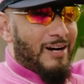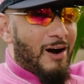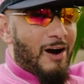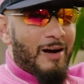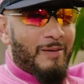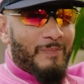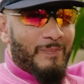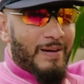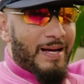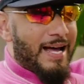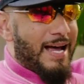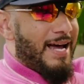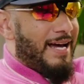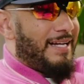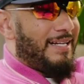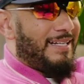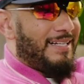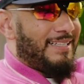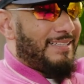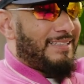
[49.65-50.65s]
garden
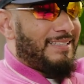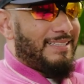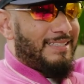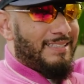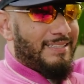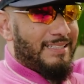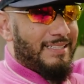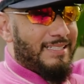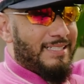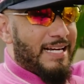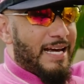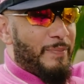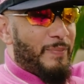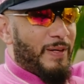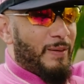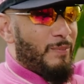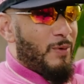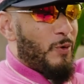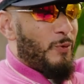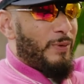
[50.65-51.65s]
behind us. This is this is
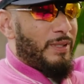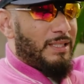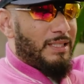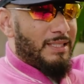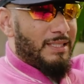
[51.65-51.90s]
epic moment.